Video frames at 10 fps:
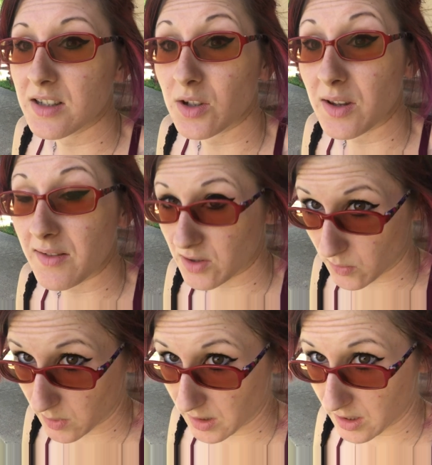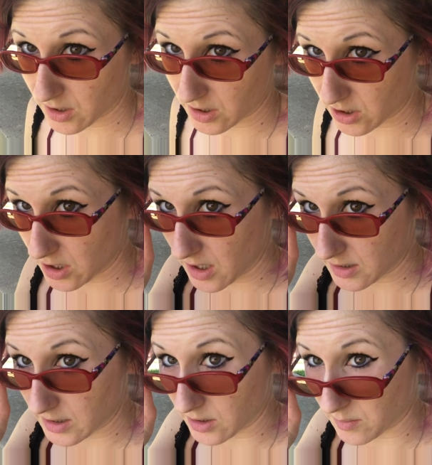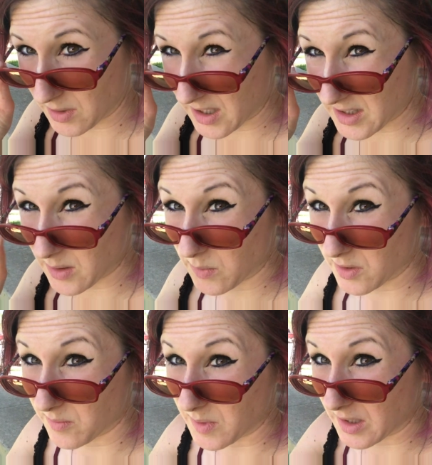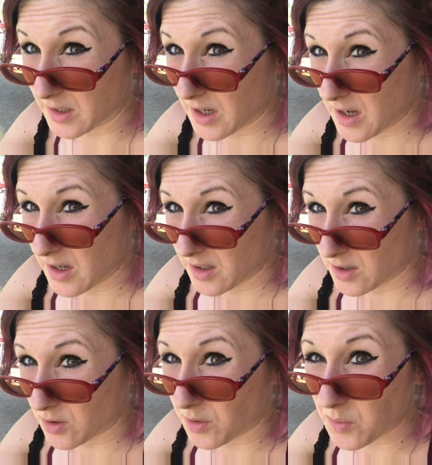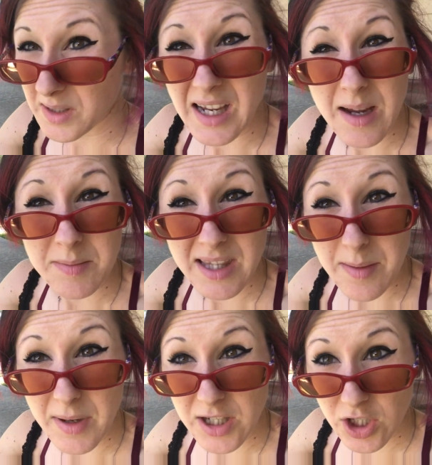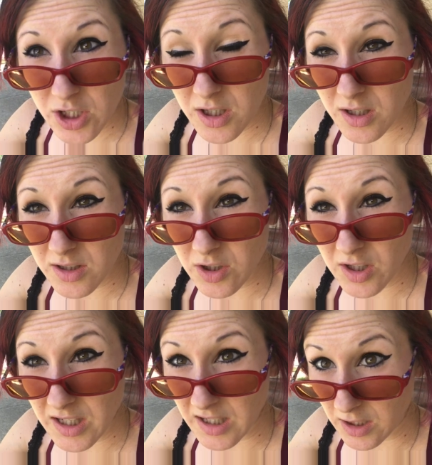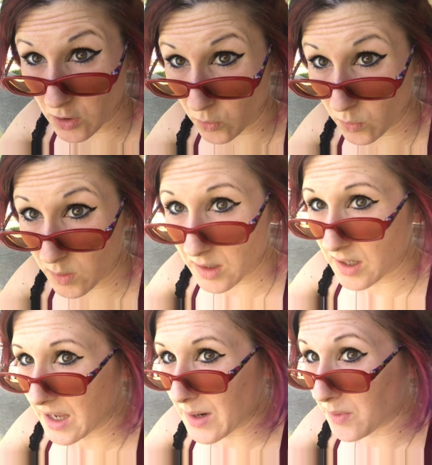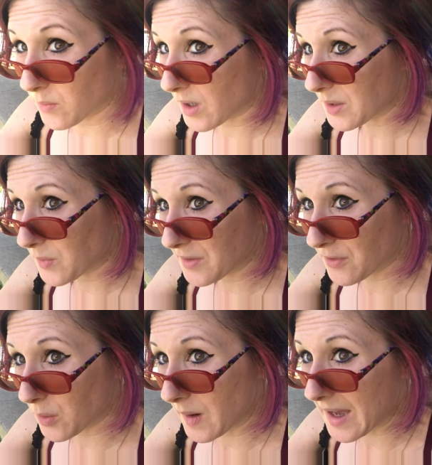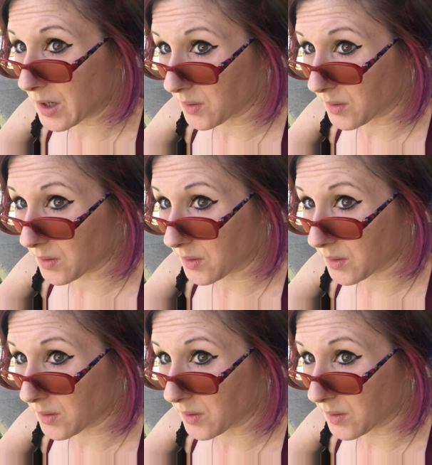So that was a really good deal because it would have been two or three times that much to get it new. And we wanted one for a while.